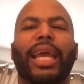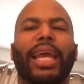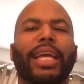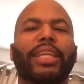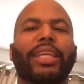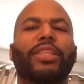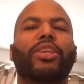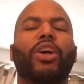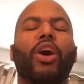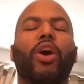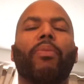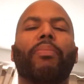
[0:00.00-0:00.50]

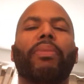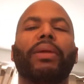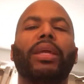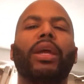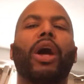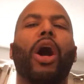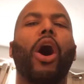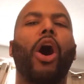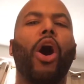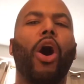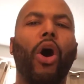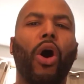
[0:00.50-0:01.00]
It's going to be
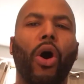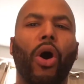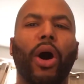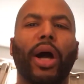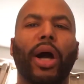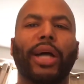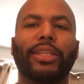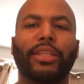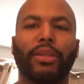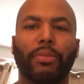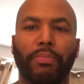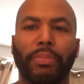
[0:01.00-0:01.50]

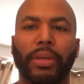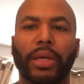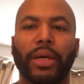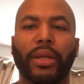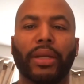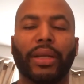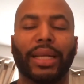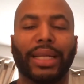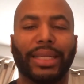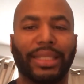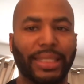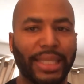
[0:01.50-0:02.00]
hard to
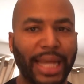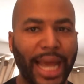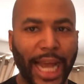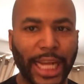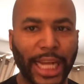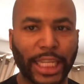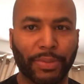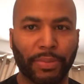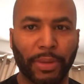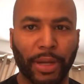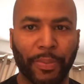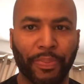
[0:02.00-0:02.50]
build an
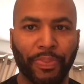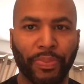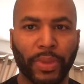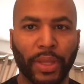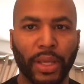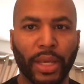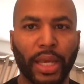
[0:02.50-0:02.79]
attachment